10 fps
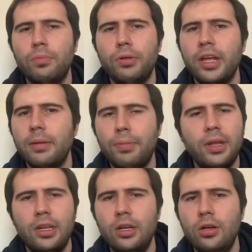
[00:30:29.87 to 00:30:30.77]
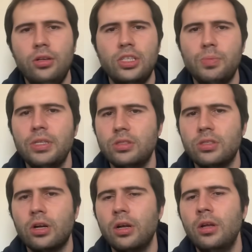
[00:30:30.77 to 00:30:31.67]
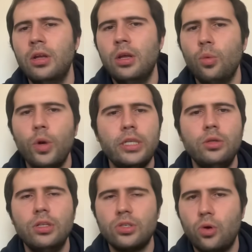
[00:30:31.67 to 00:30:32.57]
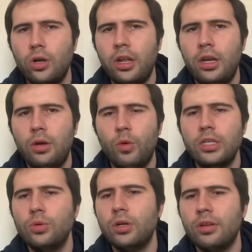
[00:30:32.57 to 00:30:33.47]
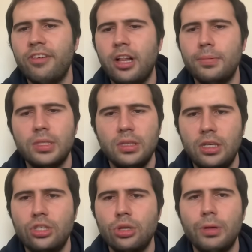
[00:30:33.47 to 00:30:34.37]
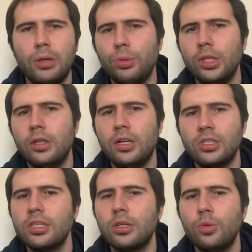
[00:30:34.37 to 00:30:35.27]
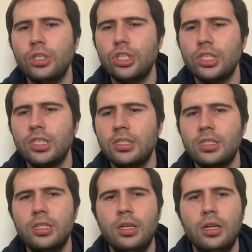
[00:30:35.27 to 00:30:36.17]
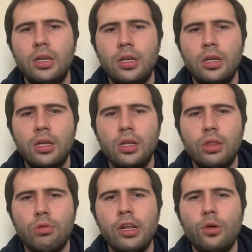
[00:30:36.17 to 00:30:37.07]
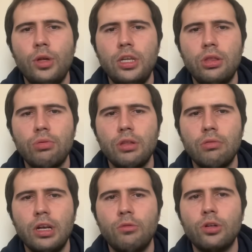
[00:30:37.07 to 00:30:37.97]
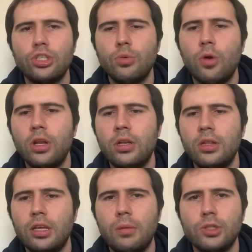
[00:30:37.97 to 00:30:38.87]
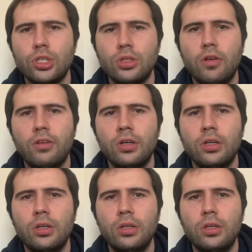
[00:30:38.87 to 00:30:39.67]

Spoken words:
play. But here his pieces are way too discoordinated, way too undeveloped. He should be completely lost here. Queen g6, threatening queen d3, threatening rook g1. The game is just over.